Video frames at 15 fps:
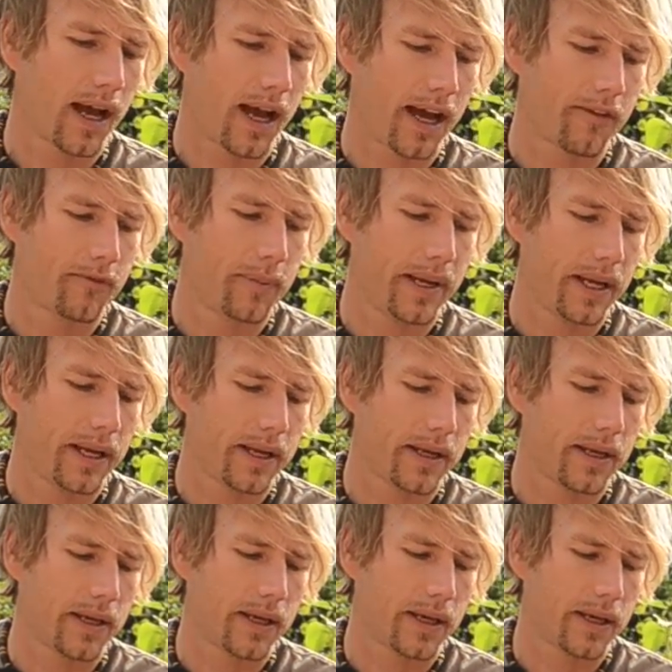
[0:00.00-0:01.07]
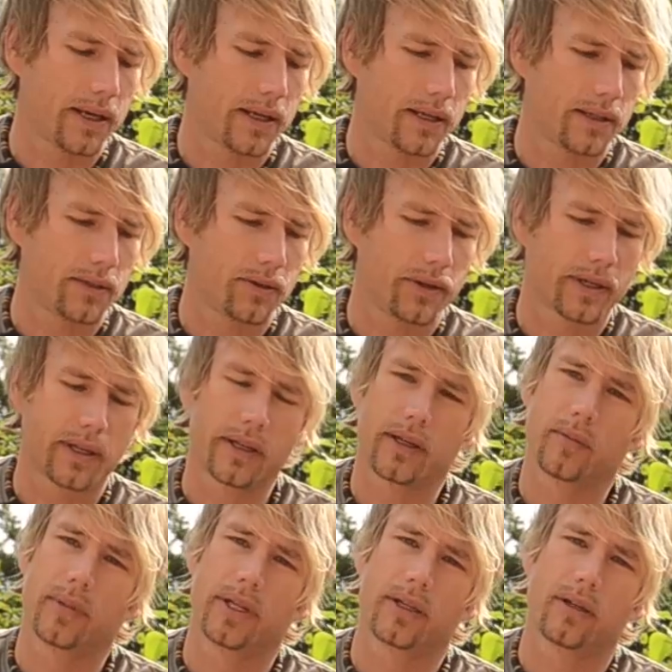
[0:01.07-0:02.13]
I've been doing a
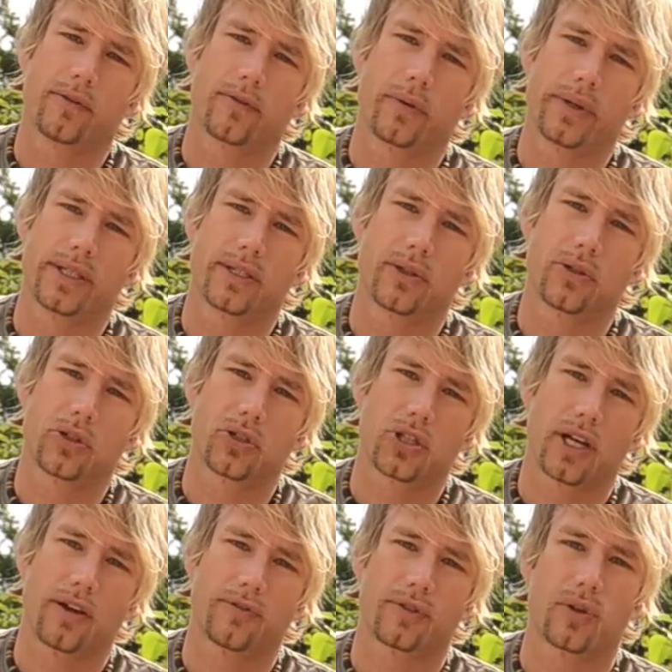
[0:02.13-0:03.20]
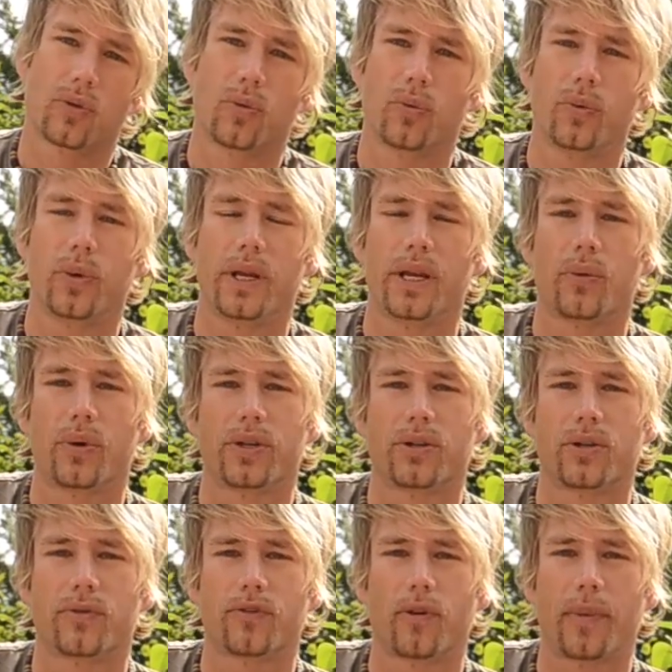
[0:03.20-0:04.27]
little bit of research after we
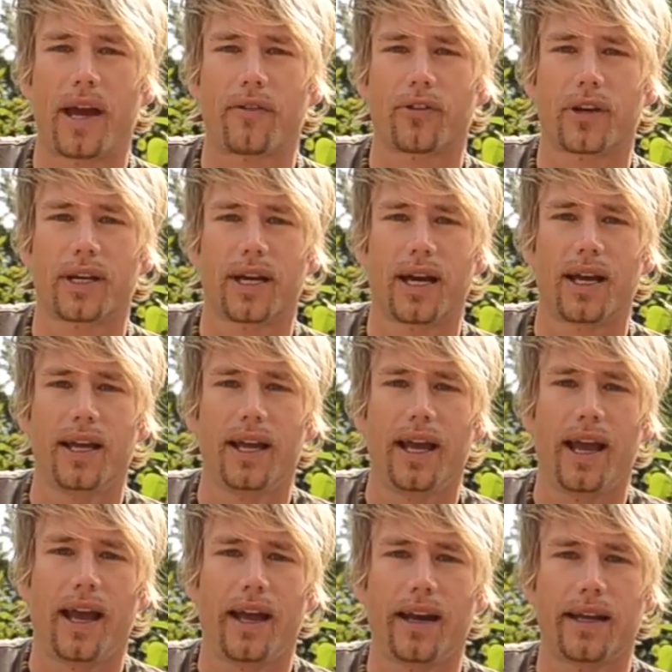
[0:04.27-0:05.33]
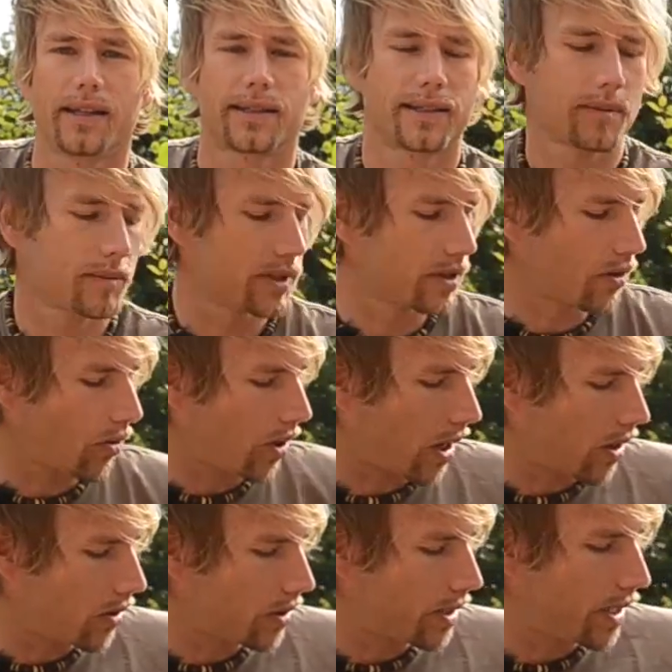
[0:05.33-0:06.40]
returned from Africa, and I stumbled
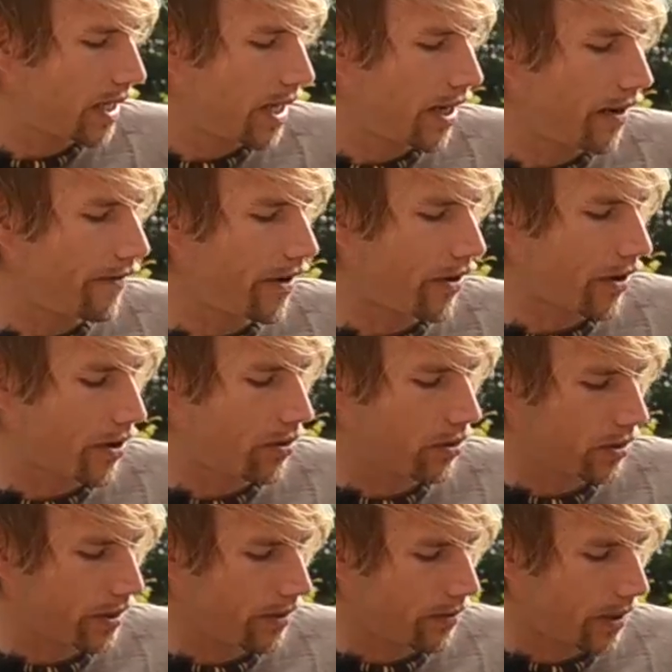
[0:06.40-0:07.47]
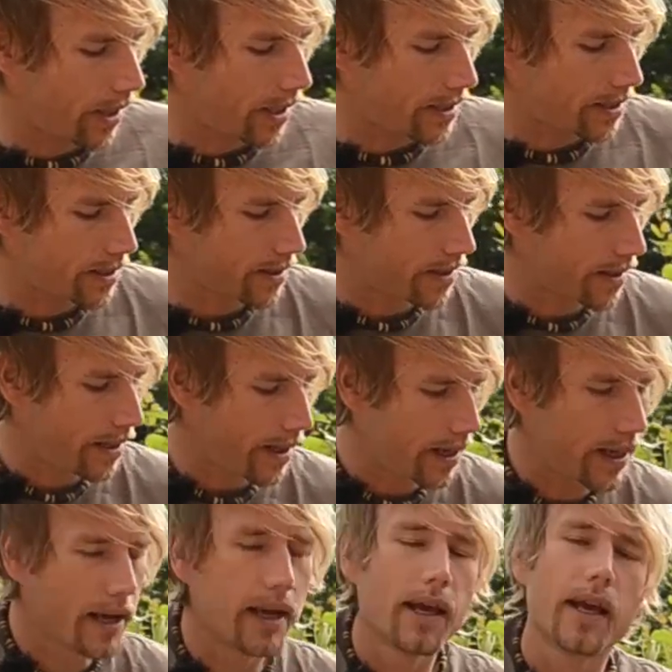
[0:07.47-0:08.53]
around a very cool device. It's
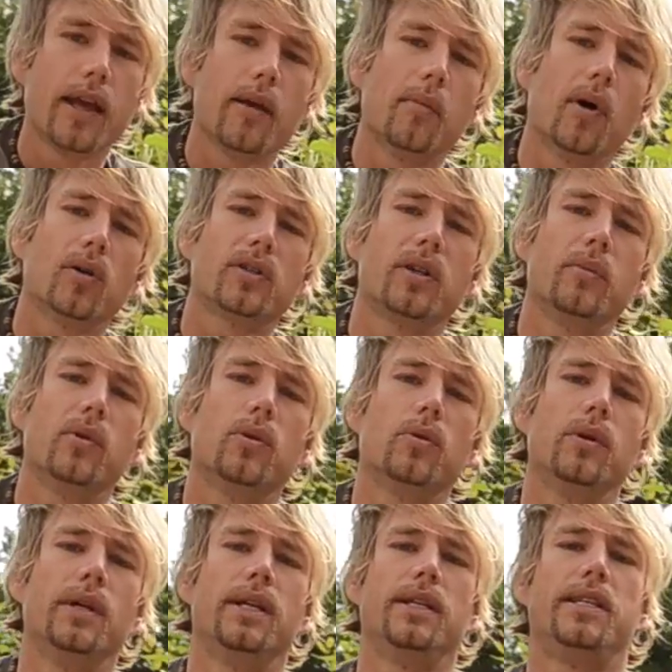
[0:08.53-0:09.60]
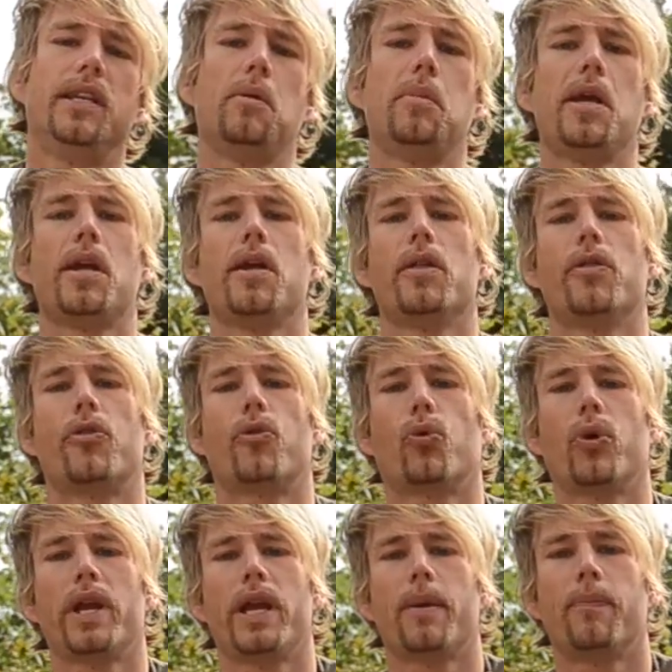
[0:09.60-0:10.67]
the EMotimo
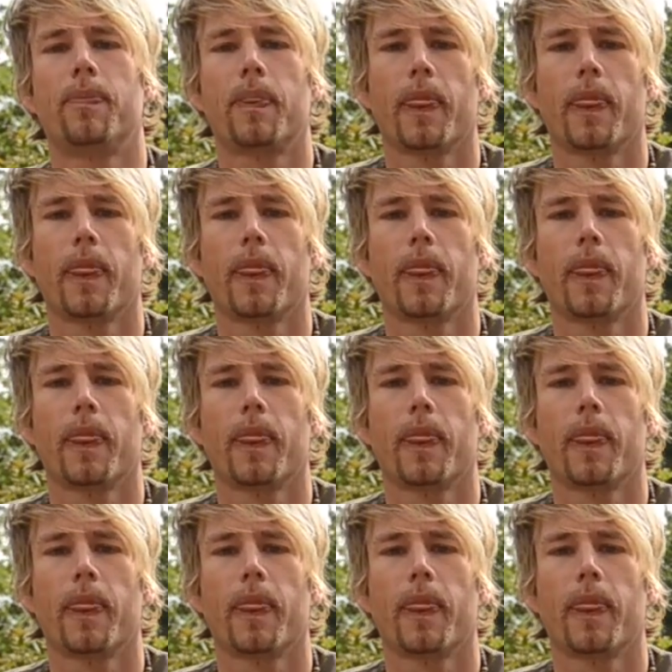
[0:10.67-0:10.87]
TB3.